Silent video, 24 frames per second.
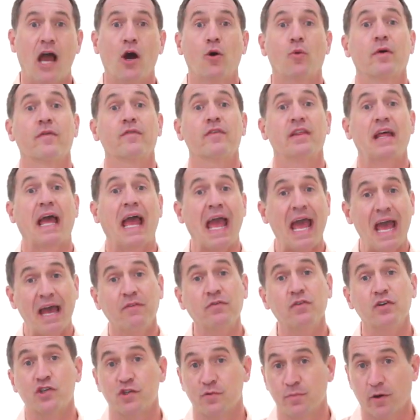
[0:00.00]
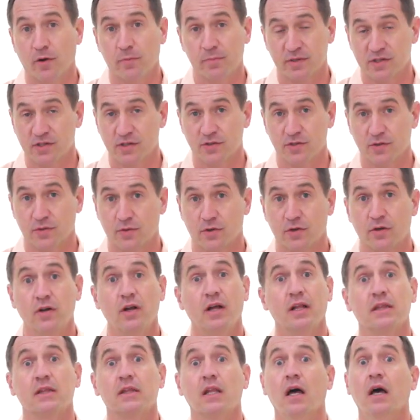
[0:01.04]
However, the average small business owner
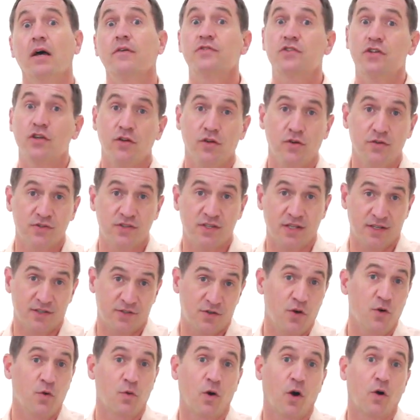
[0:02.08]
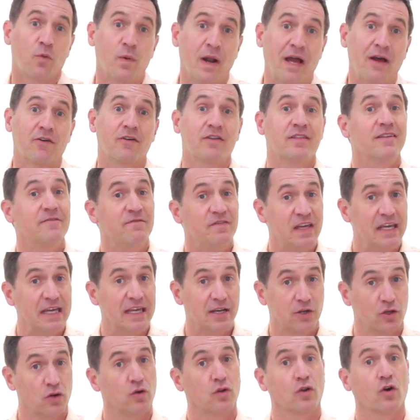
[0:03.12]
loves to use this around the
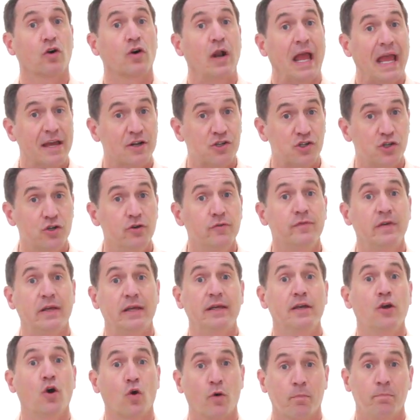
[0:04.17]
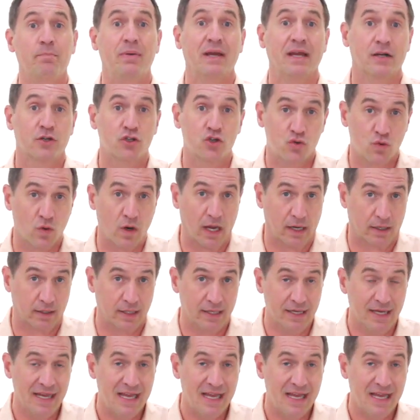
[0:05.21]
vehicle or SUV or big truck.